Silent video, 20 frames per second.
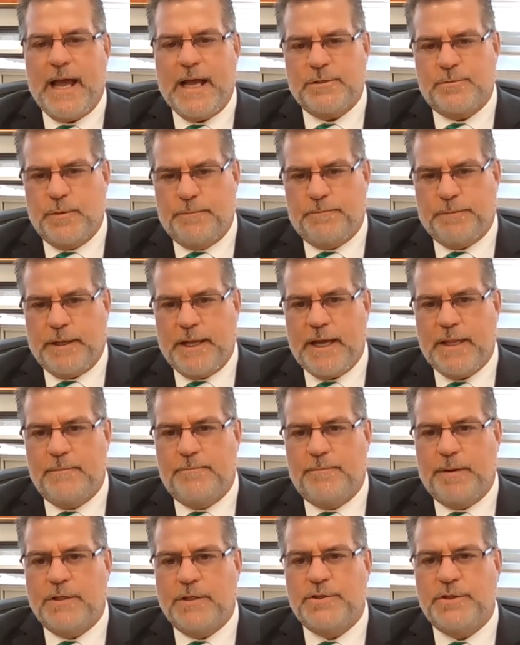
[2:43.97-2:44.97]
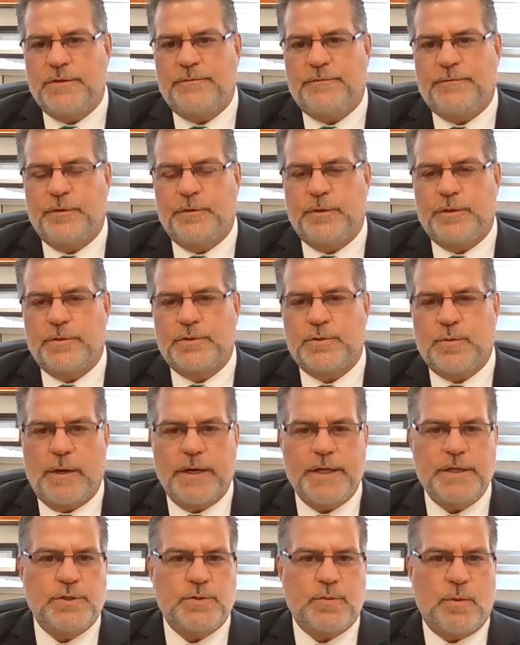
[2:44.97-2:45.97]
As we plan the budget for
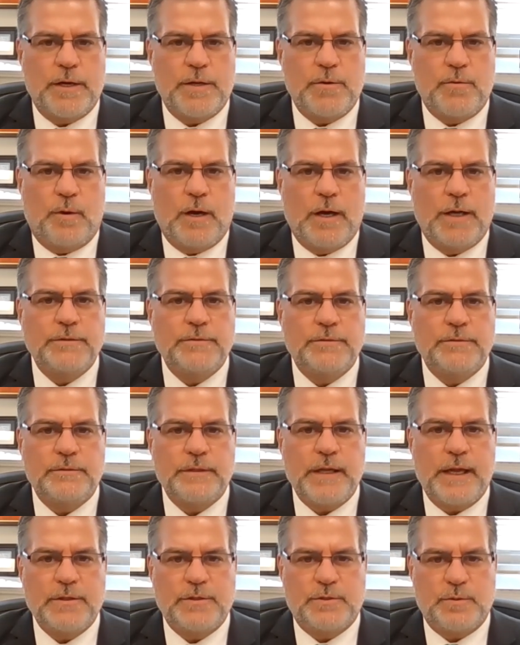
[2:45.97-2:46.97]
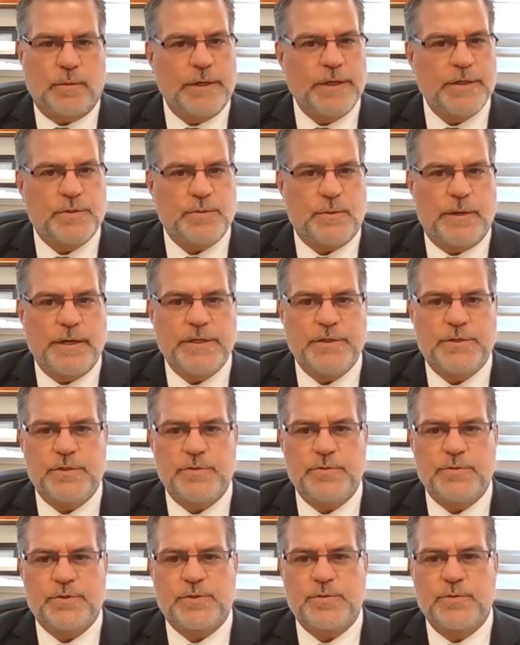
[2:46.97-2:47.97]
2021 and
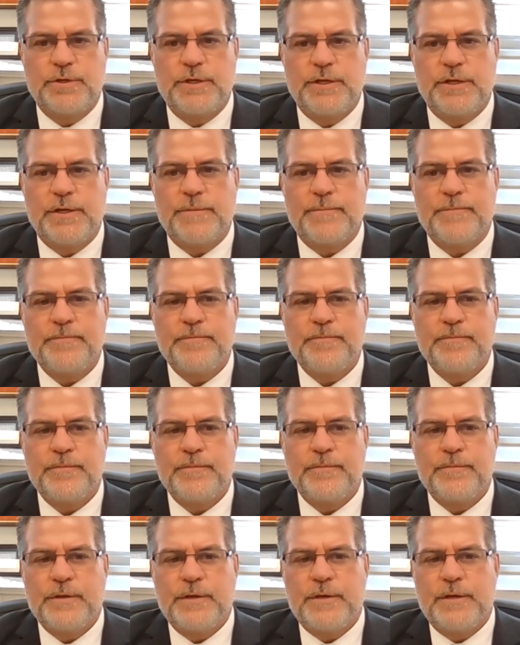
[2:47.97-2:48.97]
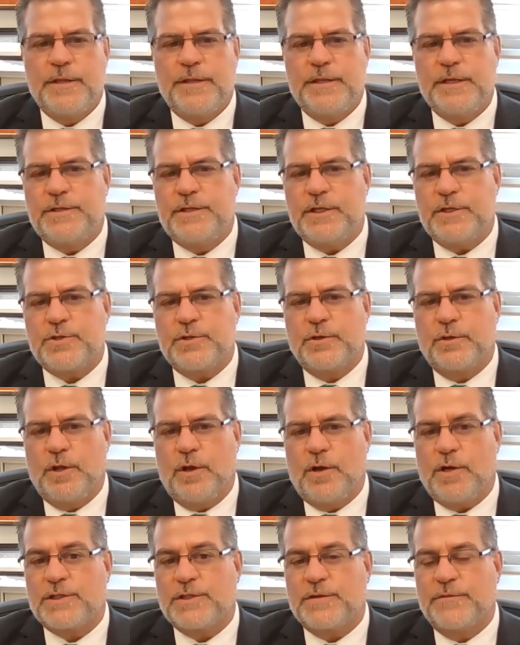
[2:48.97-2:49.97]
2022 school year, the additional
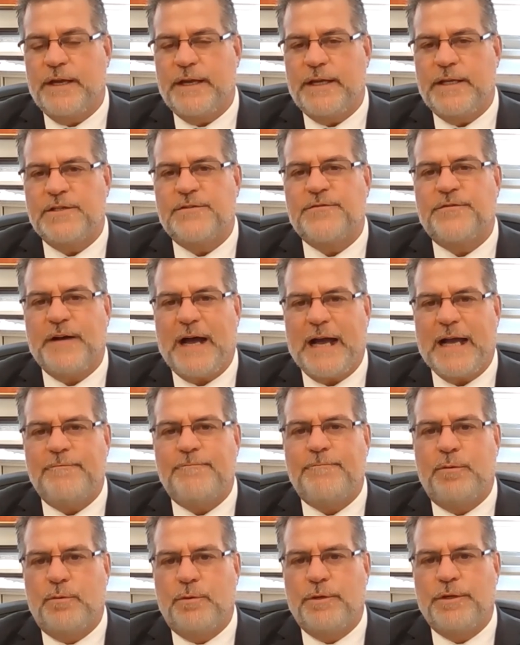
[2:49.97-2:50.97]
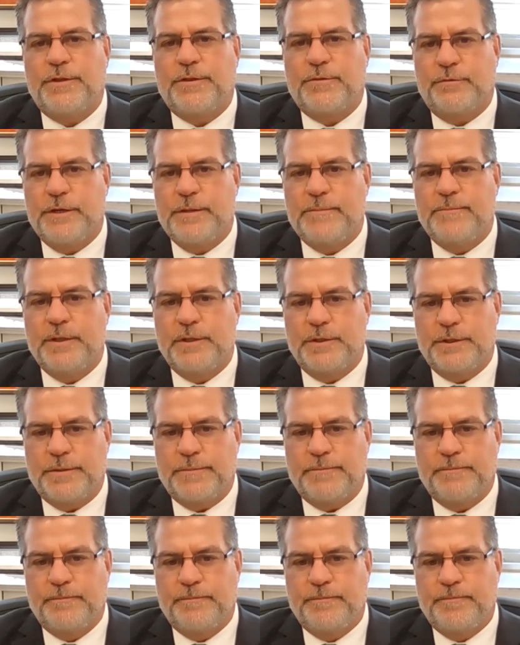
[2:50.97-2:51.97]
loss of aid is $5.3
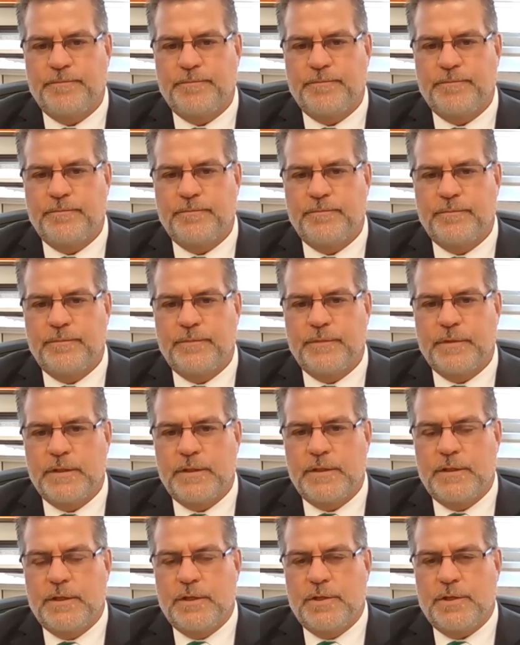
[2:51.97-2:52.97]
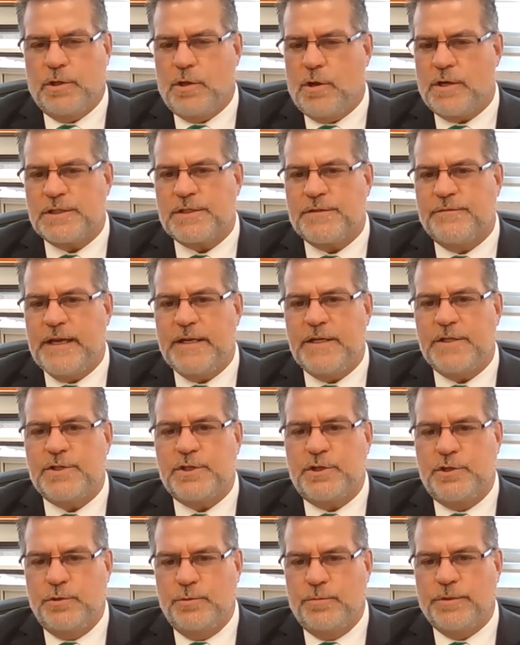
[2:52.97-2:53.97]
million. The loss of aid
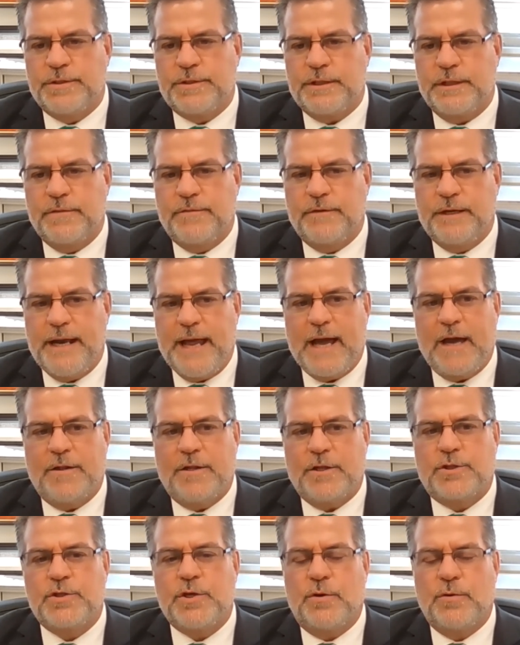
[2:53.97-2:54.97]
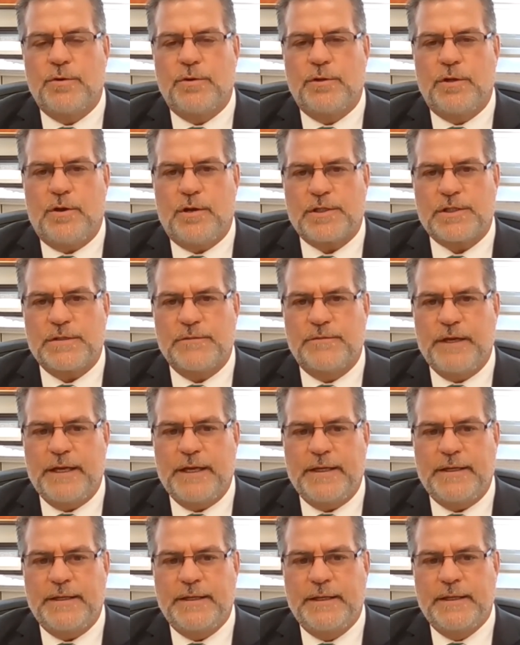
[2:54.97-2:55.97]
is cumulative, and now the total loss of
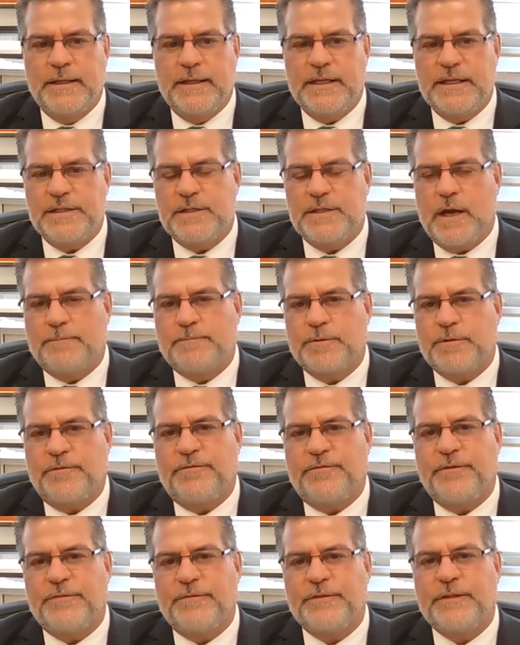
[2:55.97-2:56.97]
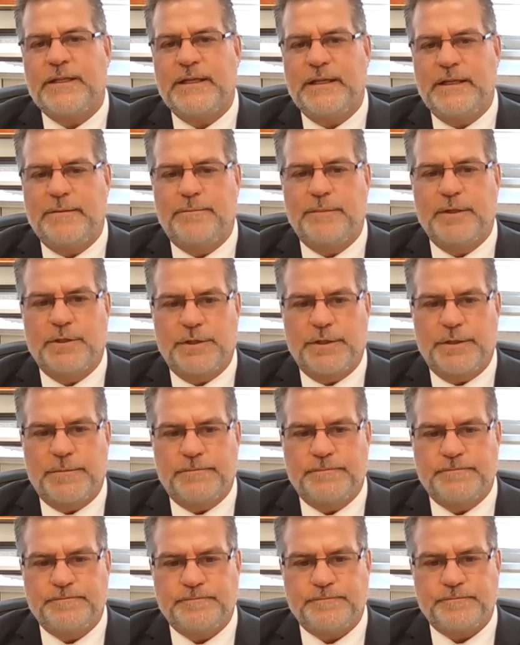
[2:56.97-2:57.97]
aid is up to $15
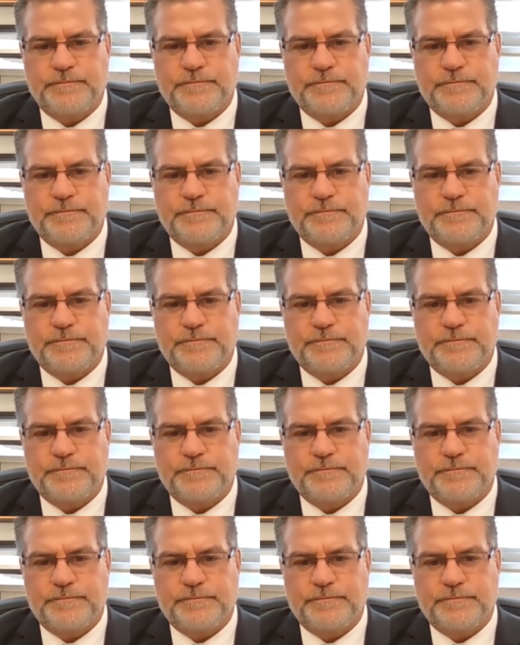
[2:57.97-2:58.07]
million.